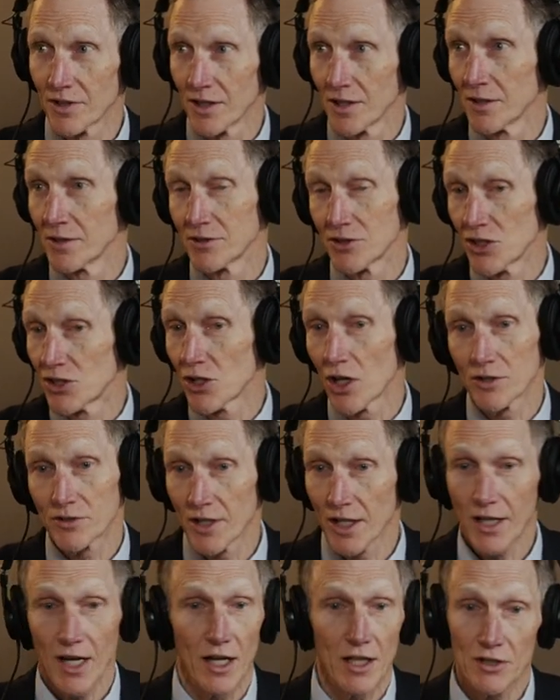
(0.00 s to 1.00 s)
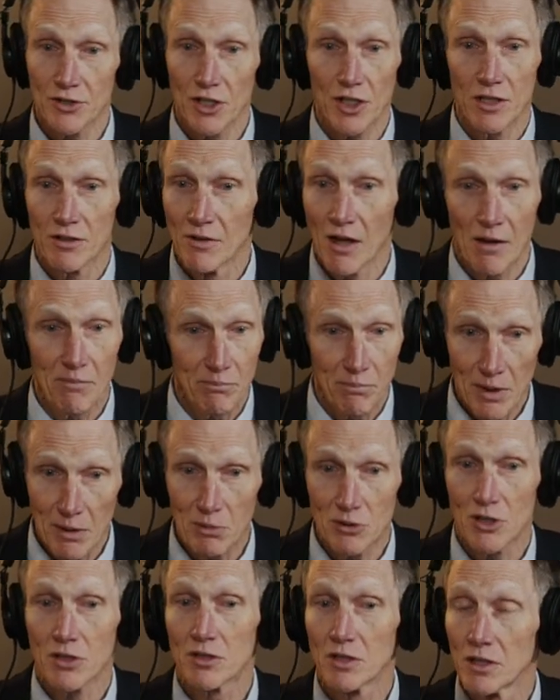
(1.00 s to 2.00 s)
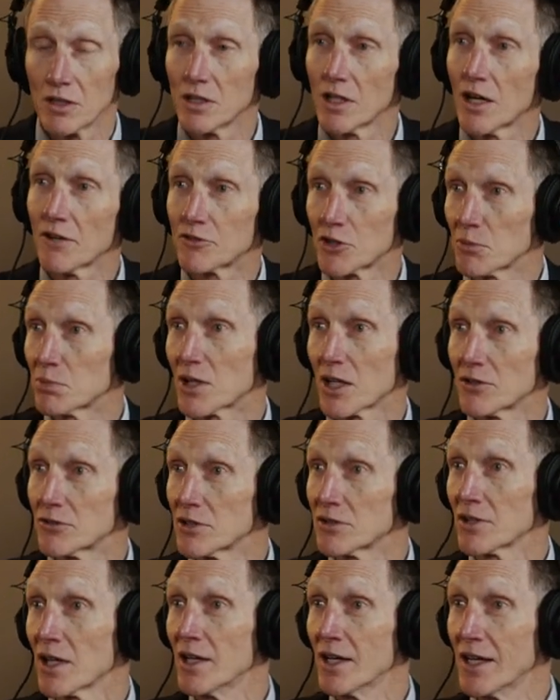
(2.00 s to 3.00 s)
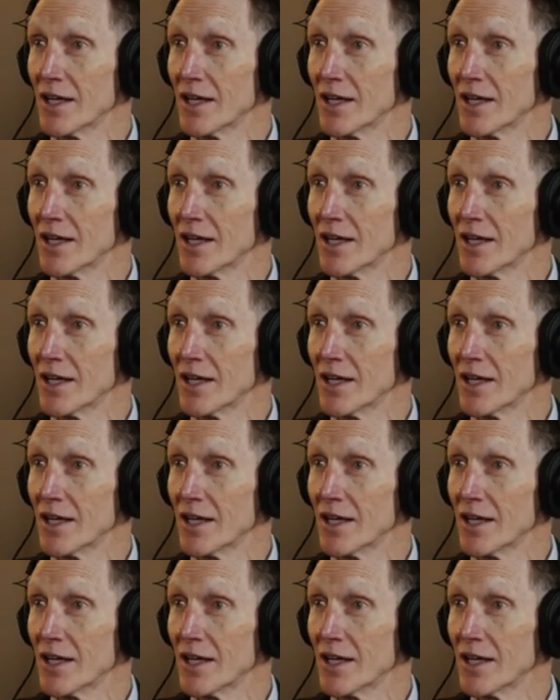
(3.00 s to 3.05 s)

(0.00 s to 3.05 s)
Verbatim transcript: Uh, she taught psychology, and, and people just loved her because it's